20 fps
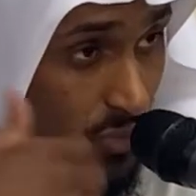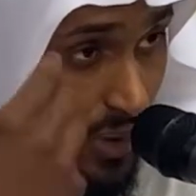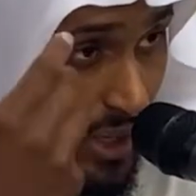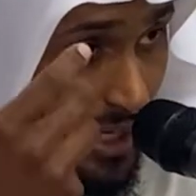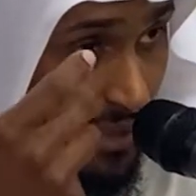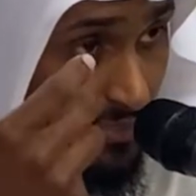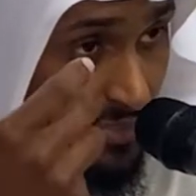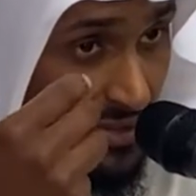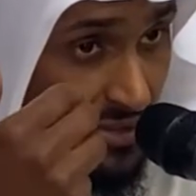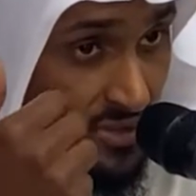What
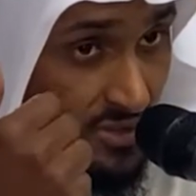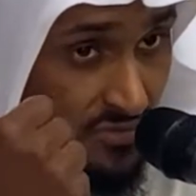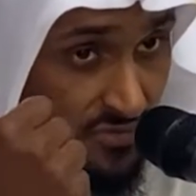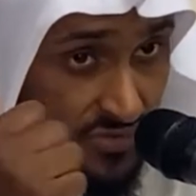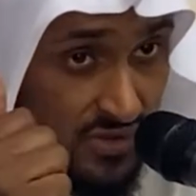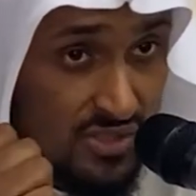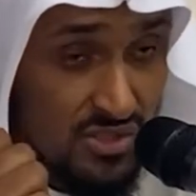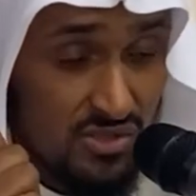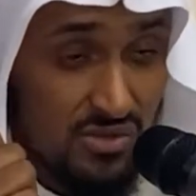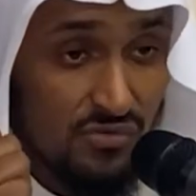happens?
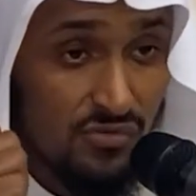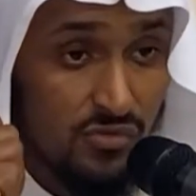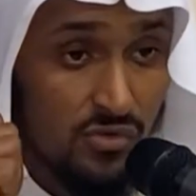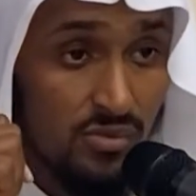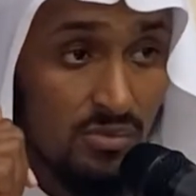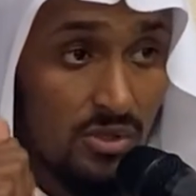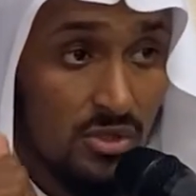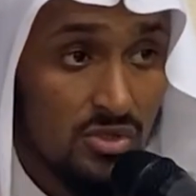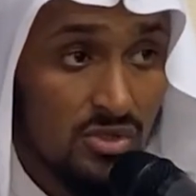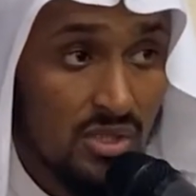First and
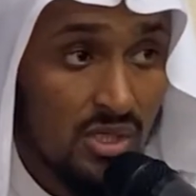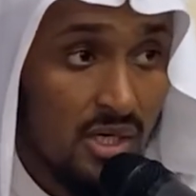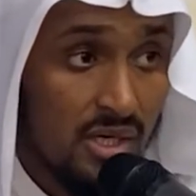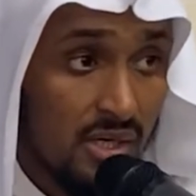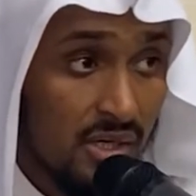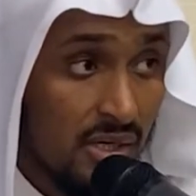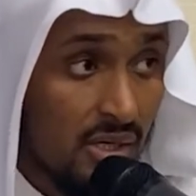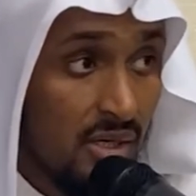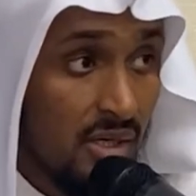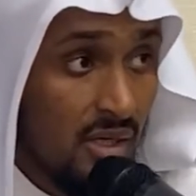foremost,
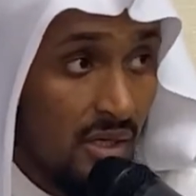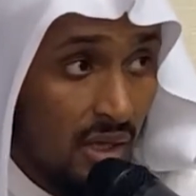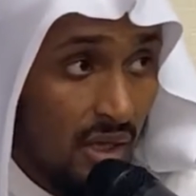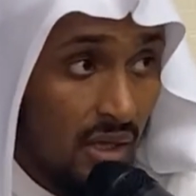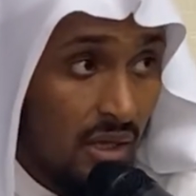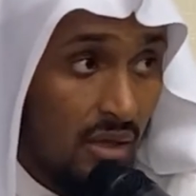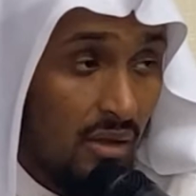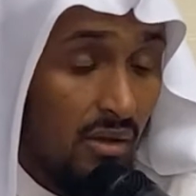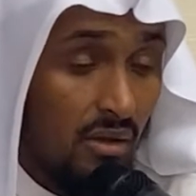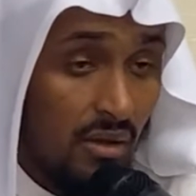
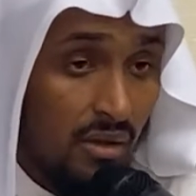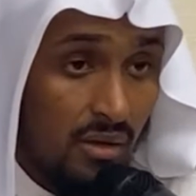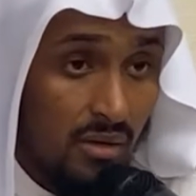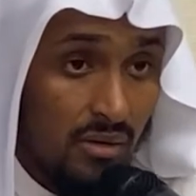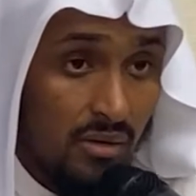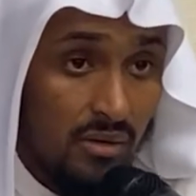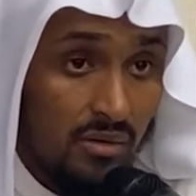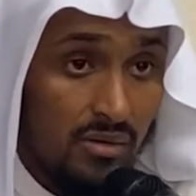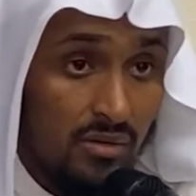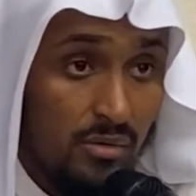
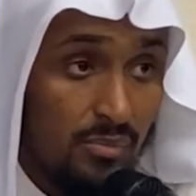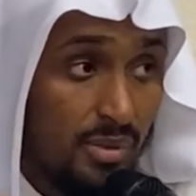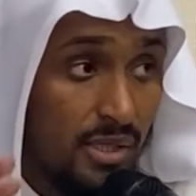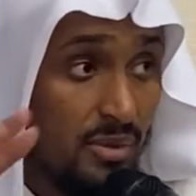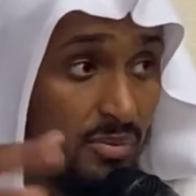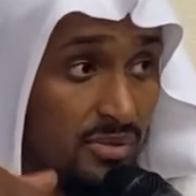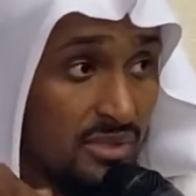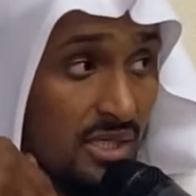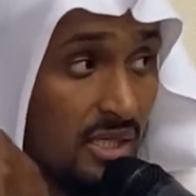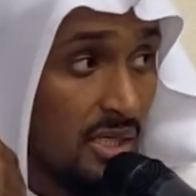the
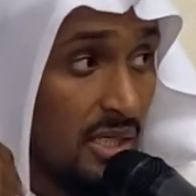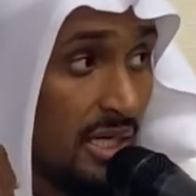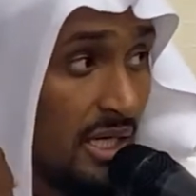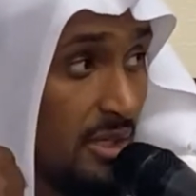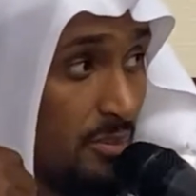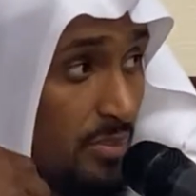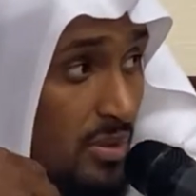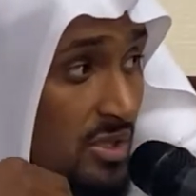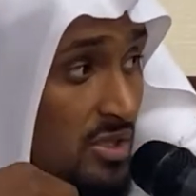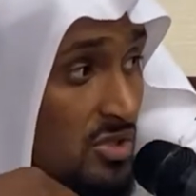people that
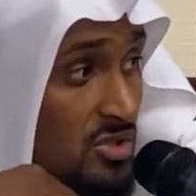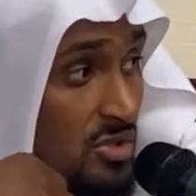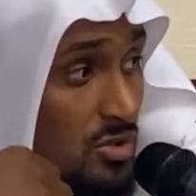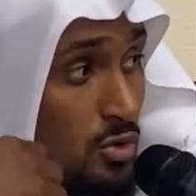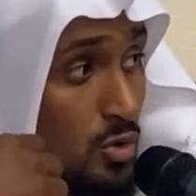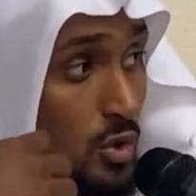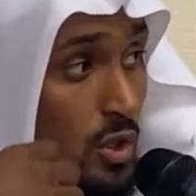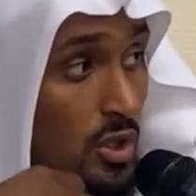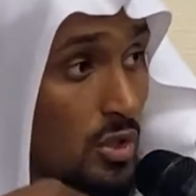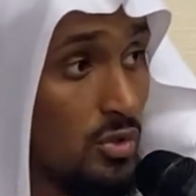a person
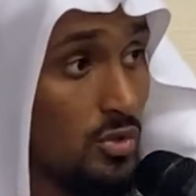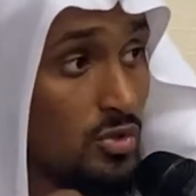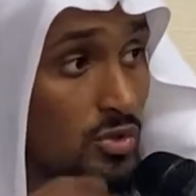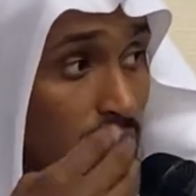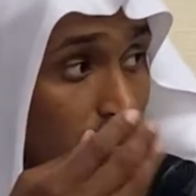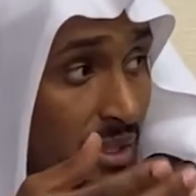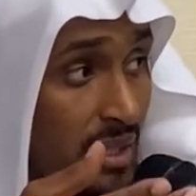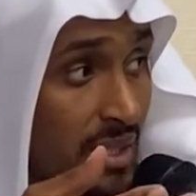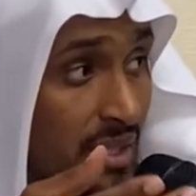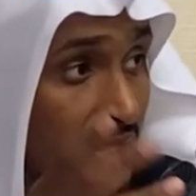who owes
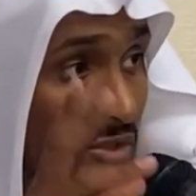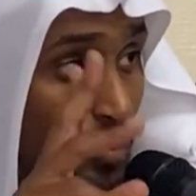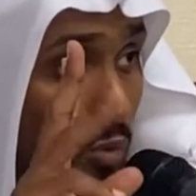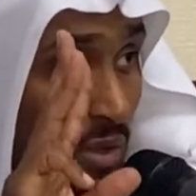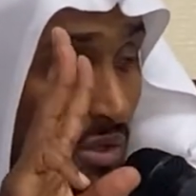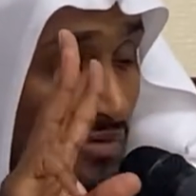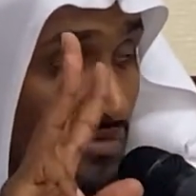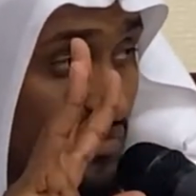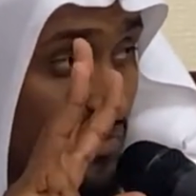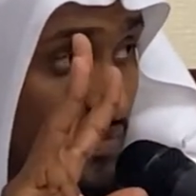money is one of